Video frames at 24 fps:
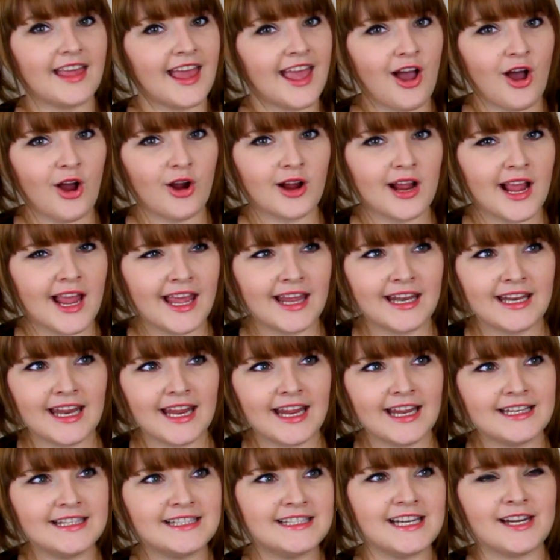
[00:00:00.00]
They are an
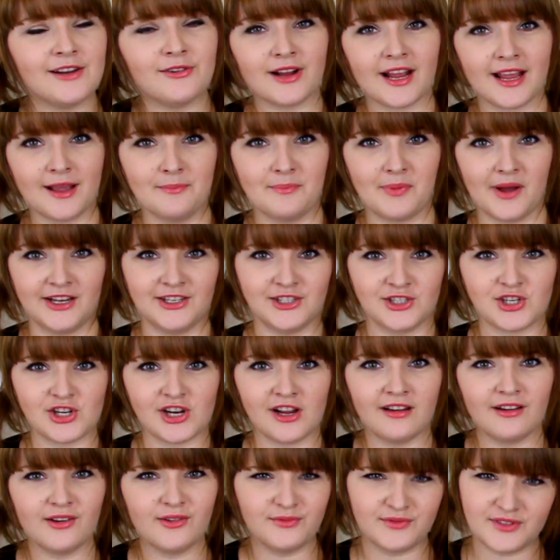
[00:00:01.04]
endearing bunch
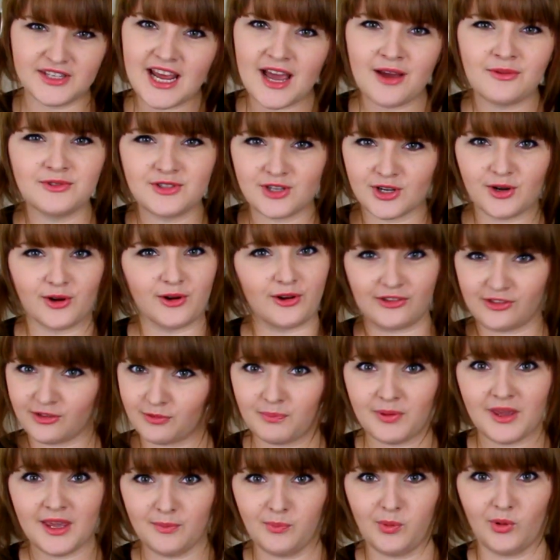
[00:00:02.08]
of
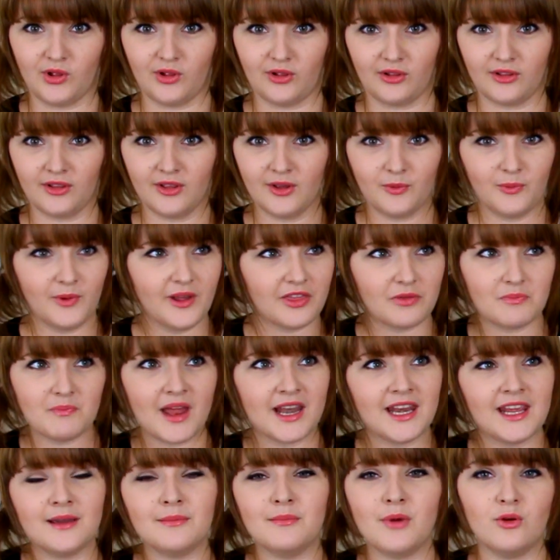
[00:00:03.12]
down-to-earth people with
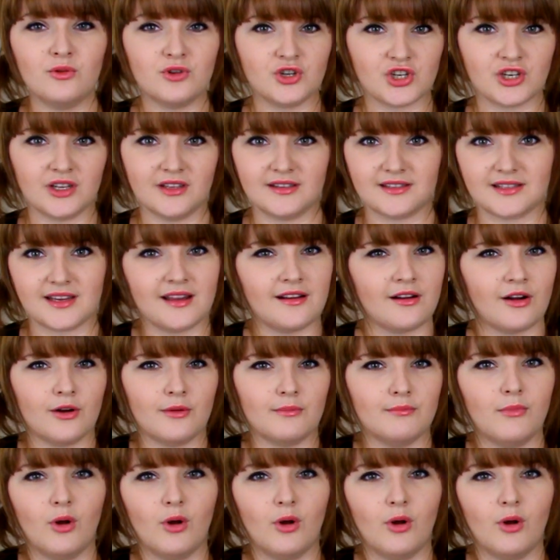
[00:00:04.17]
many emotions and are